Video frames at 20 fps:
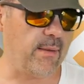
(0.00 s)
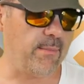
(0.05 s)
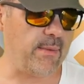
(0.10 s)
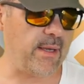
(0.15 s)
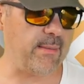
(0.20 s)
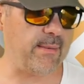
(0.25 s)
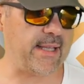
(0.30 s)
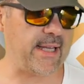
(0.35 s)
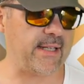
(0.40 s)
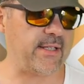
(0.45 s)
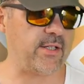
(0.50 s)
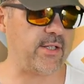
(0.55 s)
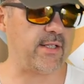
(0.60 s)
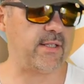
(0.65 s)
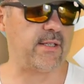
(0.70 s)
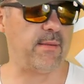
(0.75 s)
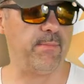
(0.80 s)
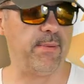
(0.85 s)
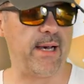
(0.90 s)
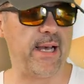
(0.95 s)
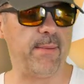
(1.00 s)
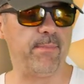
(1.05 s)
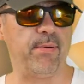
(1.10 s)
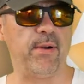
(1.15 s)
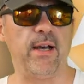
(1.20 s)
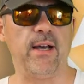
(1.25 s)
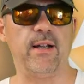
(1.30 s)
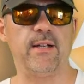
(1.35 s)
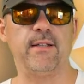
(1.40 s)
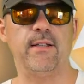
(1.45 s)
Maybe that's just a
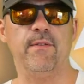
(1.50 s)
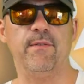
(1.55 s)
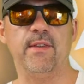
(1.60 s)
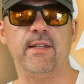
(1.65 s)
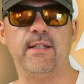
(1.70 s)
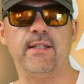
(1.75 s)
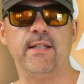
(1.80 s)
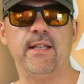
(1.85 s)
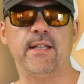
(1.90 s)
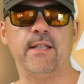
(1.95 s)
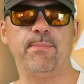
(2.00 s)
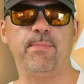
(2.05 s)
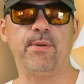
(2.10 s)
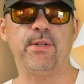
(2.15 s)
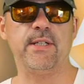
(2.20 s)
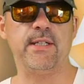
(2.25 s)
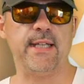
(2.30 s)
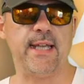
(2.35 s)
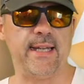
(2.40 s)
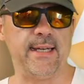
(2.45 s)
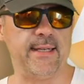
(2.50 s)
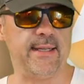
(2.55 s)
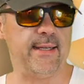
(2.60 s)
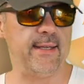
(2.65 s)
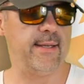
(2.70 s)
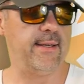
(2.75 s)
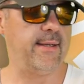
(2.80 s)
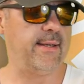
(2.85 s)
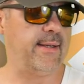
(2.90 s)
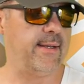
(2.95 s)
byproduct of the six percent
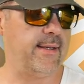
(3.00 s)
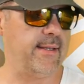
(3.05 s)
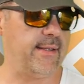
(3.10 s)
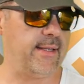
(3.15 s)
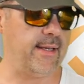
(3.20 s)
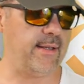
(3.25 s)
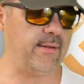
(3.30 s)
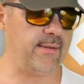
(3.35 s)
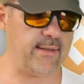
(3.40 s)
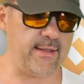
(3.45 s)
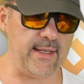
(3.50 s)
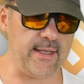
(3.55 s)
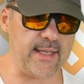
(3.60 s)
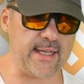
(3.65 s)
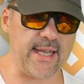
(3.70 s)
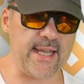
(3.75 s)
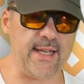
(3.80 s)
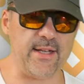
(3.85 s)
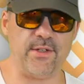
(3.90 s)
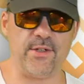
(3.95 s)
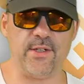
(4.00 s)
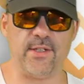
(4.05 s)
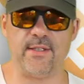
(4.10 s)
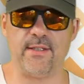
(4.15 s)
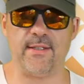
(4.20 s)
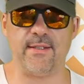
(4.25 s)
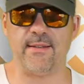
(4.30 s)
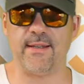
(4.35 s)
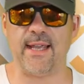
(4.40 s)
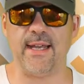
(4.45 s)
that they can't just
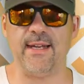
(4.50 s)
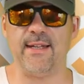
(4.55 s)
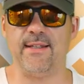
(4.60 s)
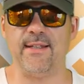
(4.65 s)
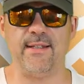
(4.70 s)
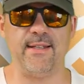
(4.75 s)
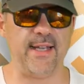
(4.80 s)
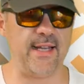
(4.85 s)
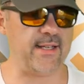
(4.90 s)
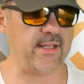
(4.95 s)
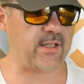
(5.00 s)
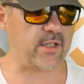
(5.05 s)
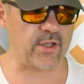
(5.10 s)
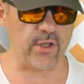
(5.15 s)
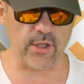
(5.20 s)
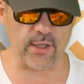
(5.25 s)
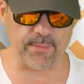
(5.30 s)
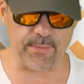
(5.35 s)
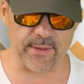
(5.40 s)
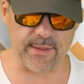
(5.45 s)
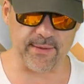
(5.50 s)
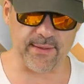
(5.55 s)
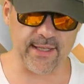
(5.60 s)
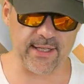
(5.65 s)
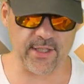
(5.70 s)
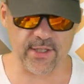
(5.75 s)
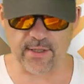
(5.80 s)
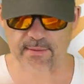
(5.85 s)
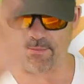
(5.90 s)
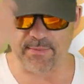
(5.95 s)
get it to taste good, but
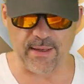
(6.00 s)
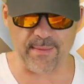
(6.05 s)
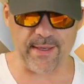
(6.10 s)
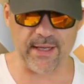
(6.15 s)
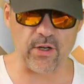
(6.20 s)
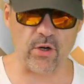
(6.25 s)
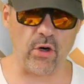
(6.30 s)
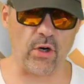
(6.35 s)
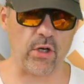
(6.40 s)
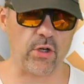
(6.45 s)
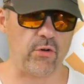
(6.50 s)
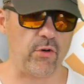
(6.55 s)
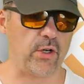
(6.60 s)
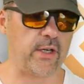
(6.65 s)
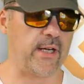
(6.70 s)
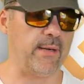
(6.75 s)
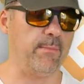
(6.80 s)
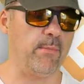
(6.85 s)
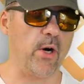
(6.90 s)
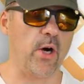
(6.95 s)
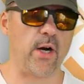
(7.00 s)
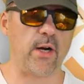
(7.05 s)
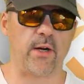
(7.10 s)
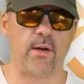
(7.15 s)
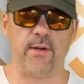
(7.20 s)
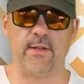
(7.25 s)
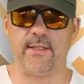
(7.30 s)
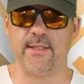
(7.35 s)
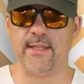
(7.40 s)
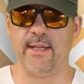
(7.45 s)
they should maybe call Crook and
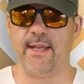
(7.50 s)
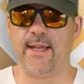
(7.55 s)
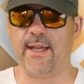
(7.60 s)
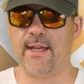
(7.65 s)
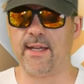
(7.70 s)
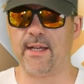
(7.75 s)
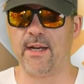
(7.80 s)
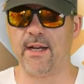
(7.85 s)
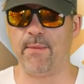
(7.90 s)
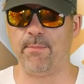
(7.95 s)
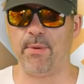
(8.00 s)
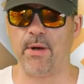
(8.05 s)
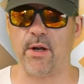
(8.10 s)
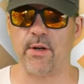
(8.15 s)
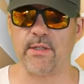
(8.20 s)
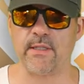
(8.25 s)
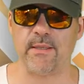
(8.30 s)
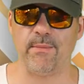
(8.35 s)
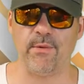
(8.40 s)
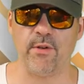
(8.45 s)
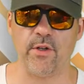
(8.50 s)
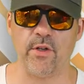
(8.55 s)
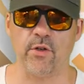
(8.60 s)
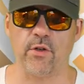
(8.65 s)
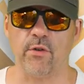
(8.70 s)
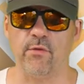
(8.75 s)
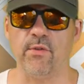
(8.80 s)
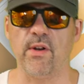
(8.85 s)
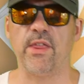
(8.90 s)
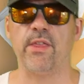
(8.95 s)
Marker and say, hey, can I borrow some of
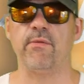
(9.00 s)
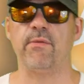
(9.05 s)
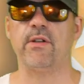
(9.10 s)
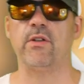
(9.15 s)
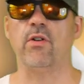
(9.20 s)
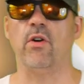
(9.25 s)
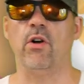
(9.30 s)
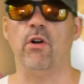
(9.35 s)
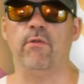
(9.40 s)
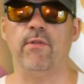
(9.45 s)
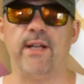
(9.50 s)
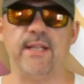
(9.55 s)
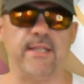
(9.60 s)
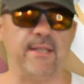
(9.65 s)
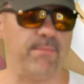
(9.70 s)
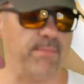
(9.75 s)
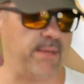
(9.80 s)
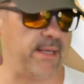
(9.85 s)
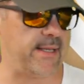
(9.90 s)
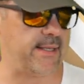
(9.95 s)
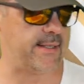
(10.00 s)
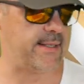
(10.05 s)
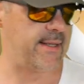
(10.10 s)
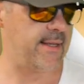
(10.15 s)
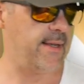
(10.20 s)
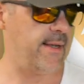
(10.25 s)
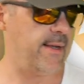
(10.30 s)
your erythritol recipes?